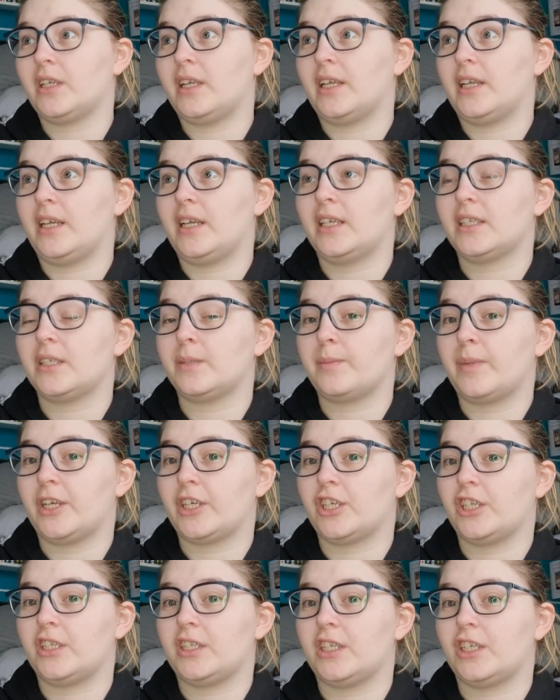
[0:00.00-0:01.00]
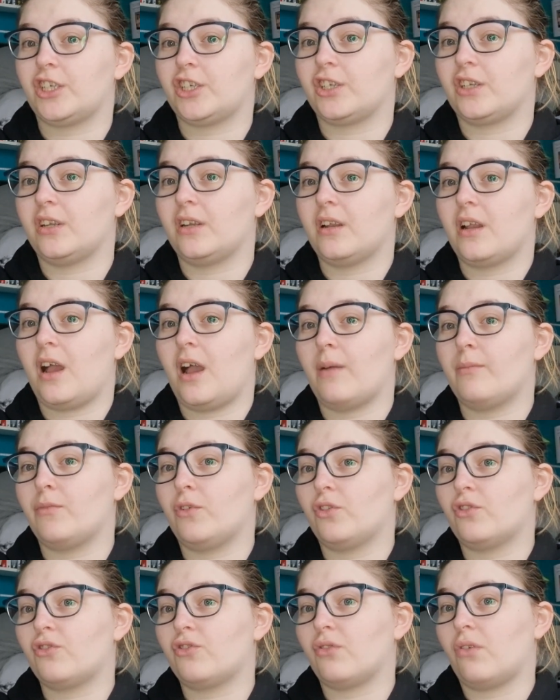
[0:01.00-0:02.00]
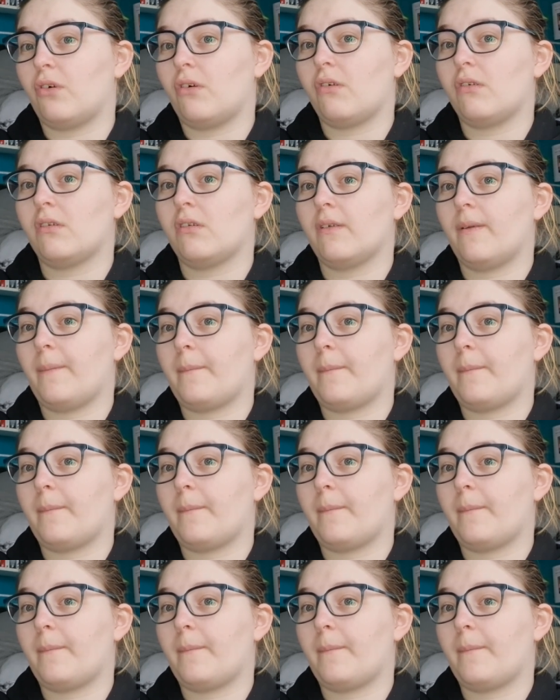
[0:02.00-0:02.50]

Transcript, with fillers: a special edition. I'm not sure.